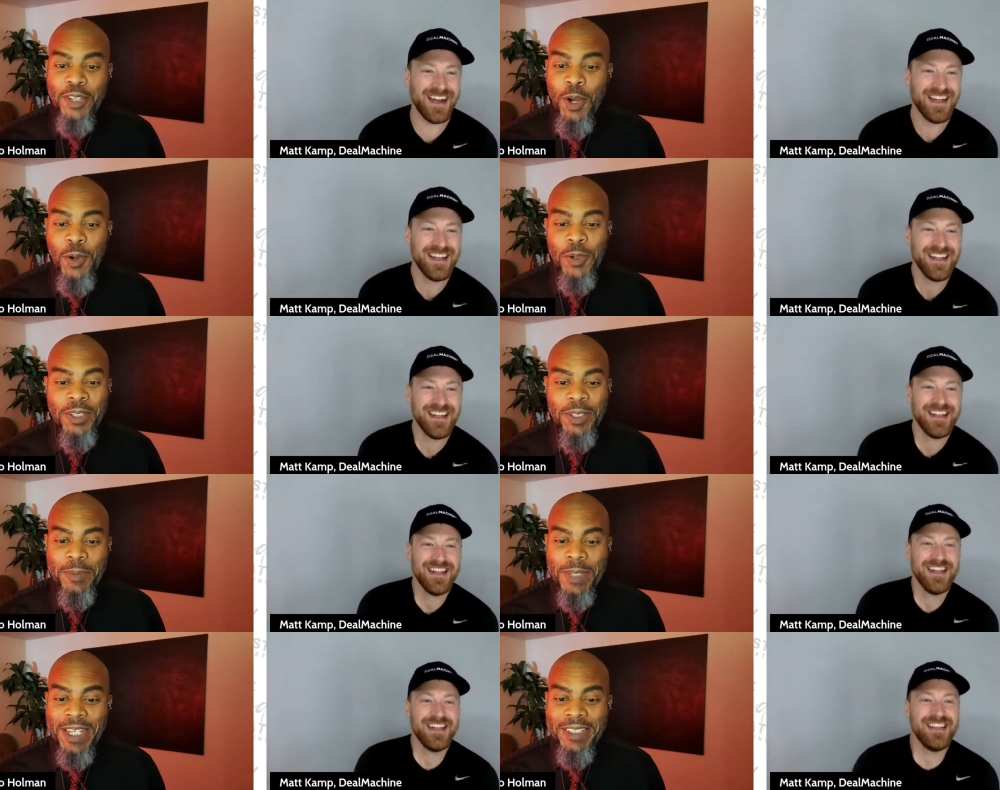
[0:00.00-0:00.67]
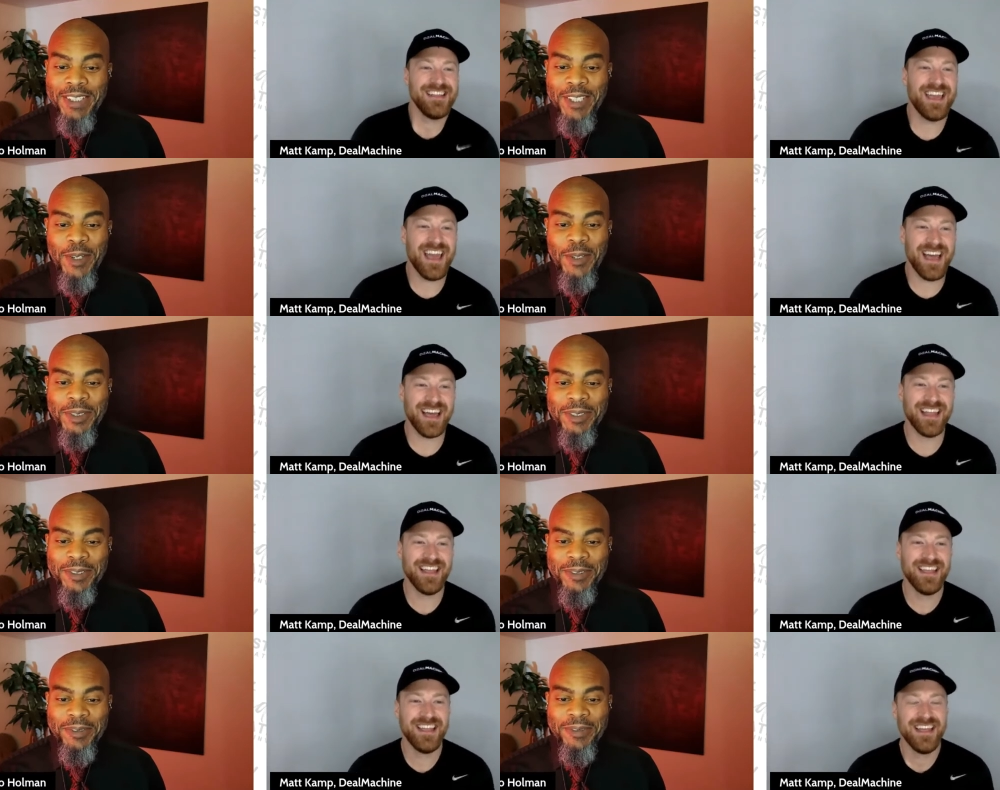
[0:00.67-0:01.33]
Speaker 1: totally, man. Totally.
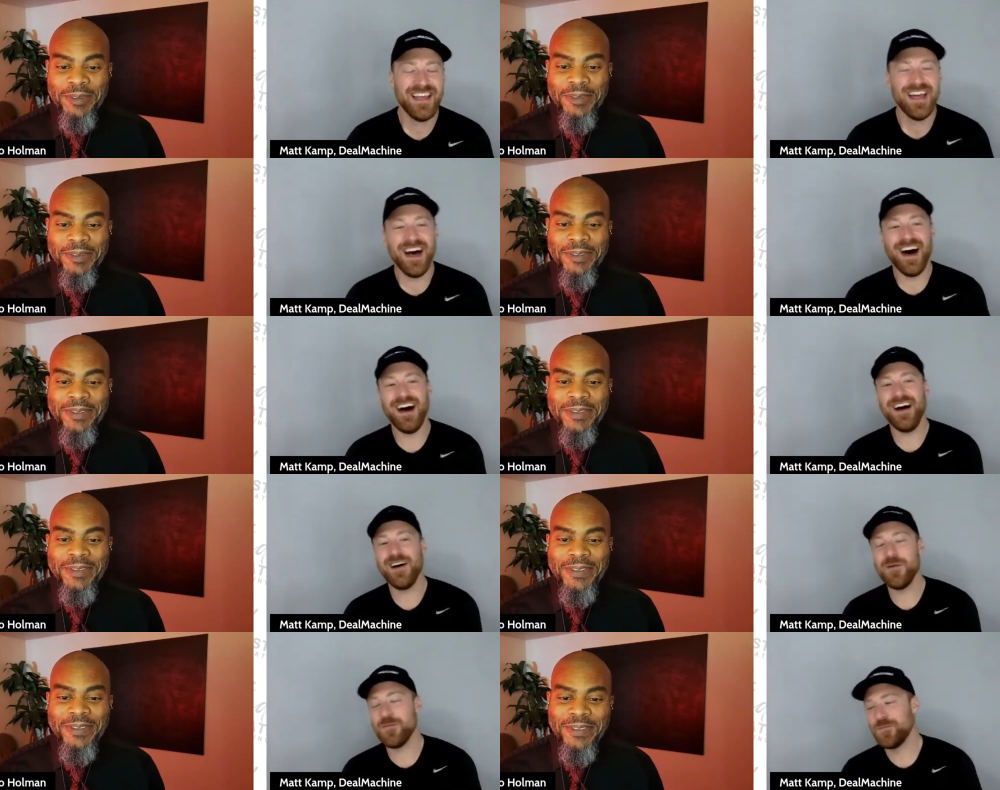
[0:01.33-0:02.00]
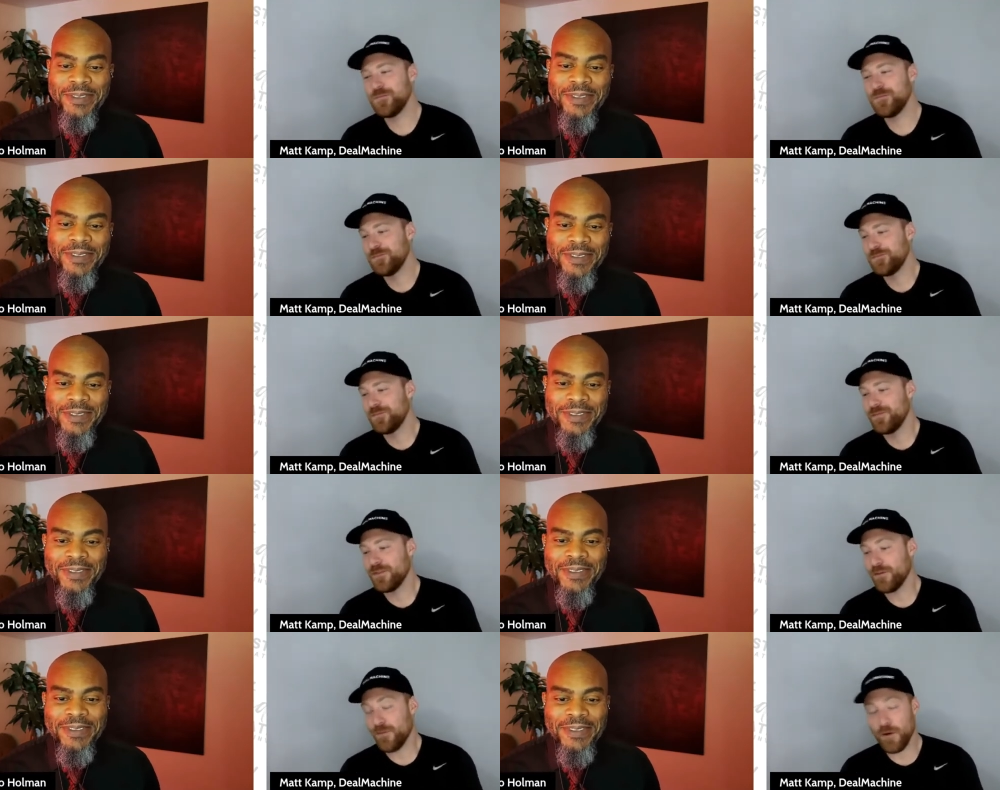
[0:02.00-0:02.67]
Yeah.
Speaker 2: Um,
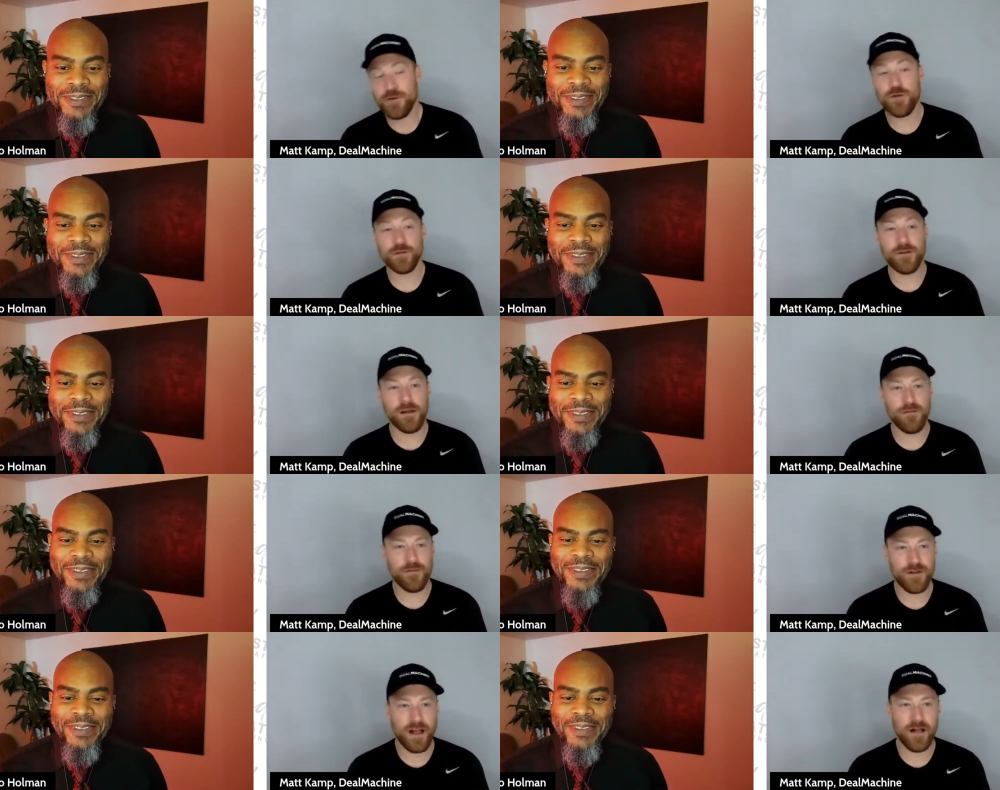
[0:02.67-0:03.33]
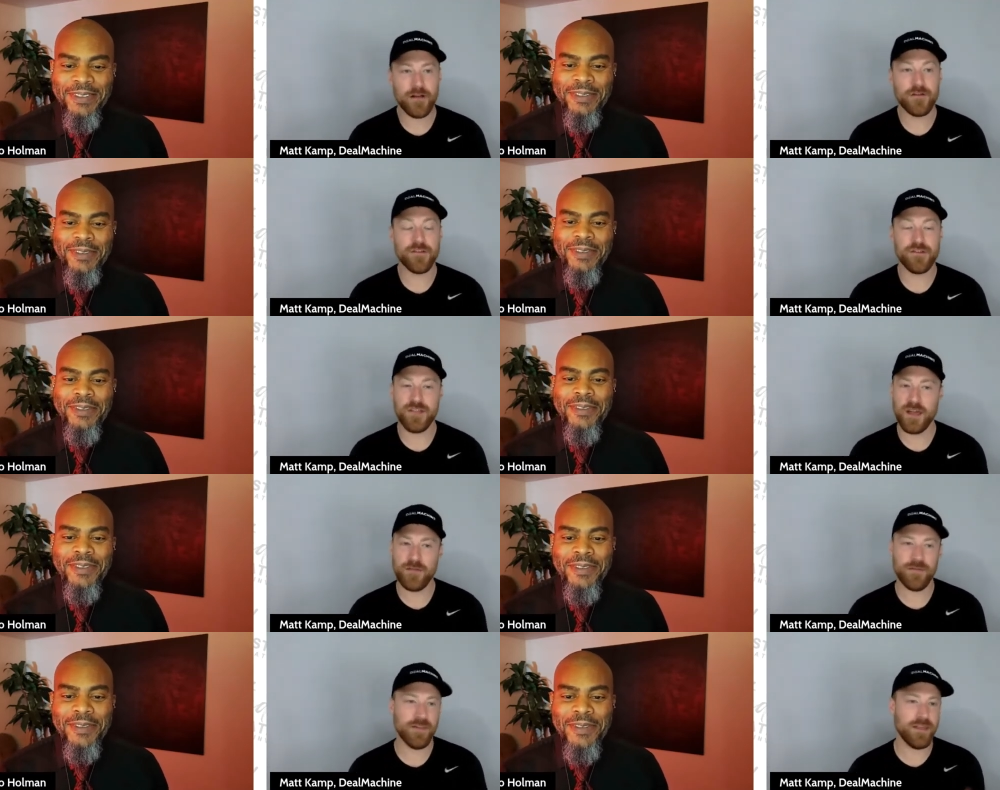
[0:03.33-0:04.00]
the virtual driving for dollars
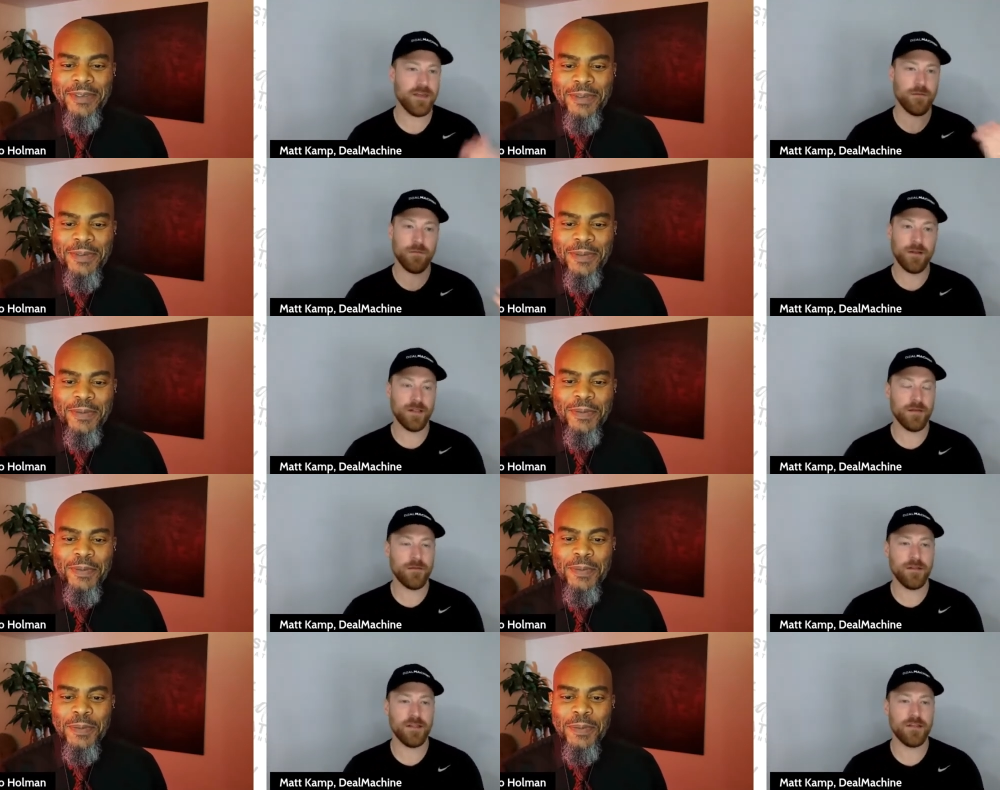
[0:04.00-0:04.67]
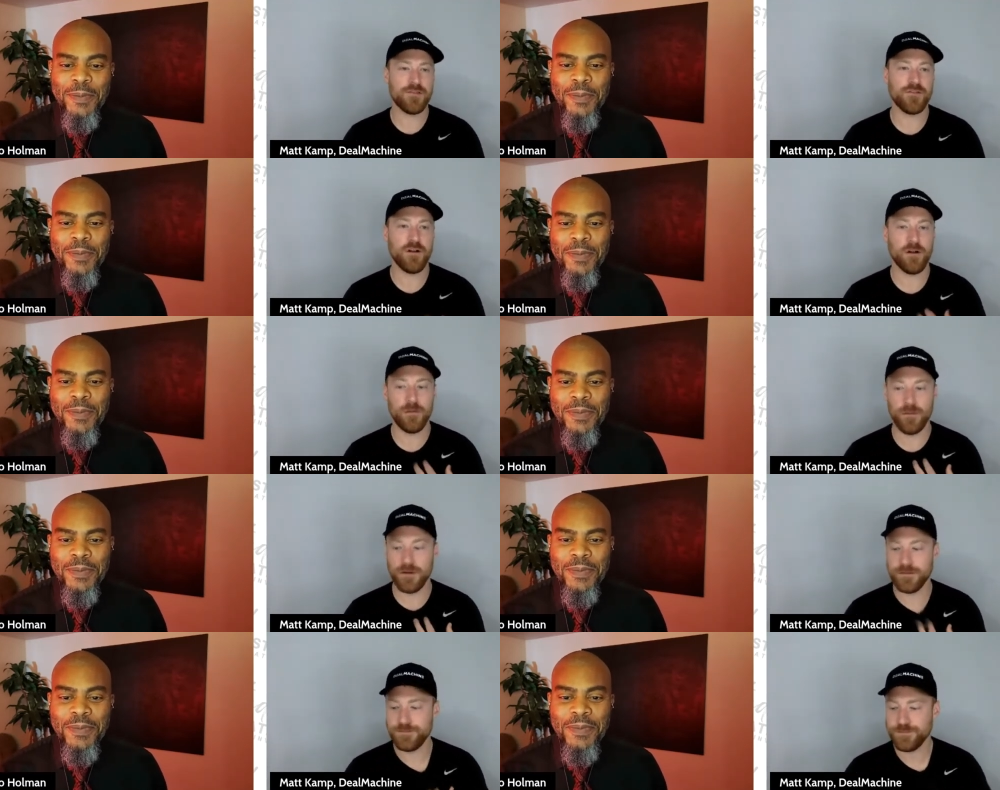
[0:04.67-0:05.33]
is definitely a really really
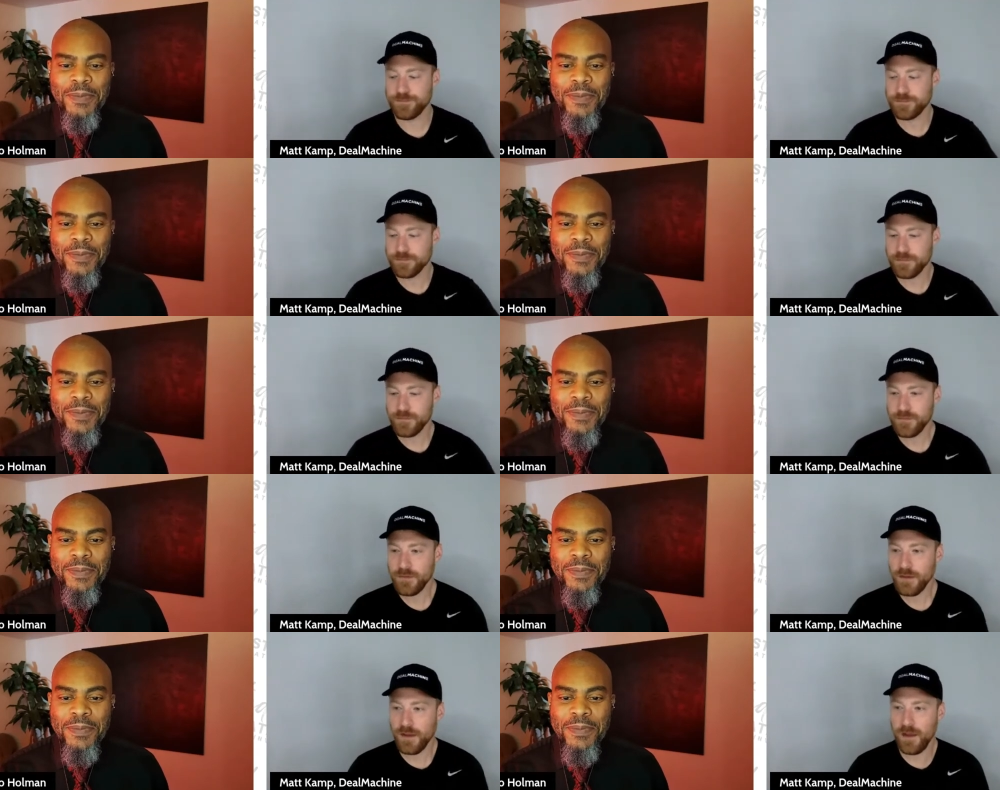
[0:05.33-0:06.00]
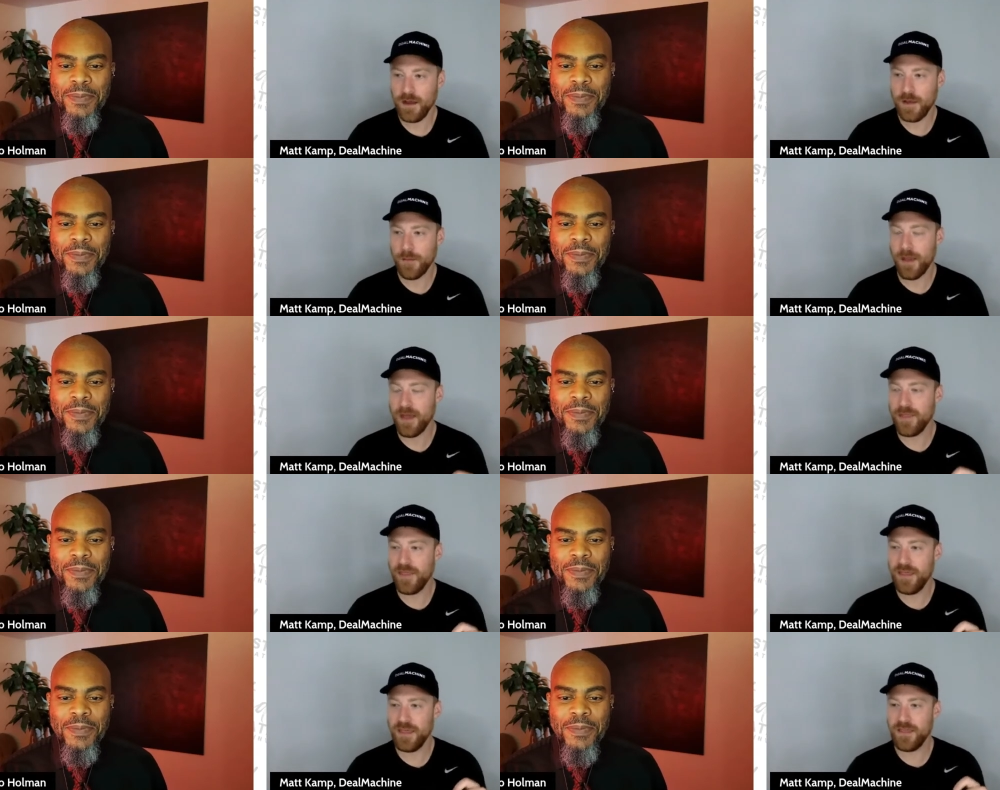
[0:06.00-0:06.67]
strong one. Um,
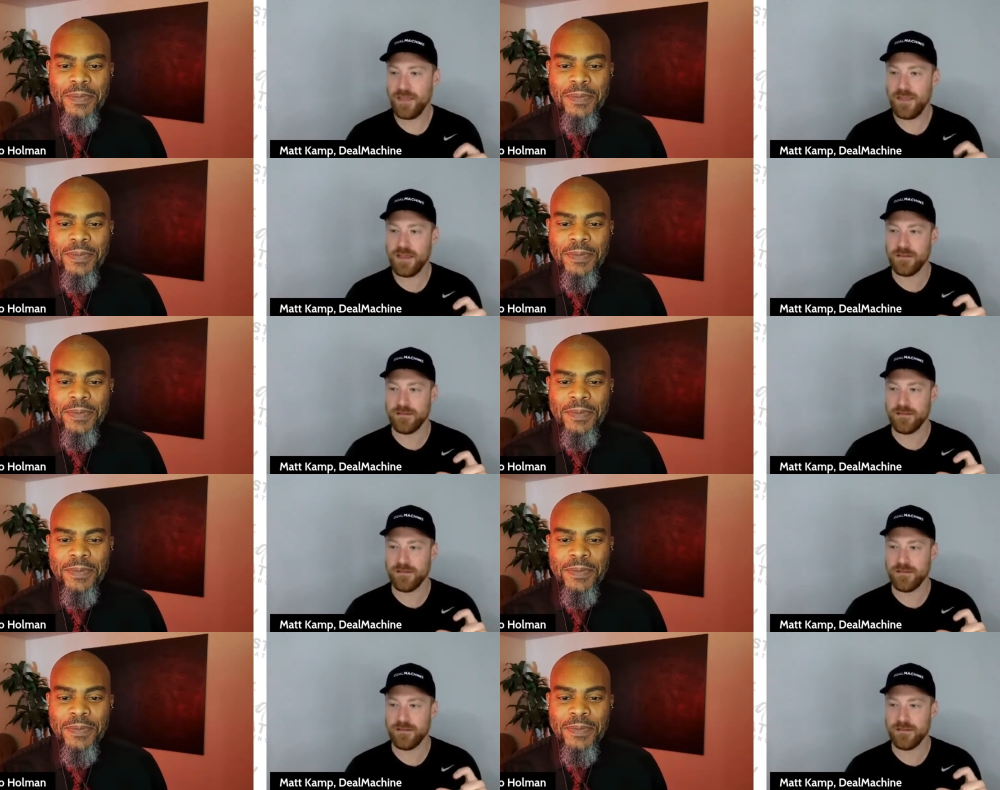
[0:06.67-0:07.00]
I think the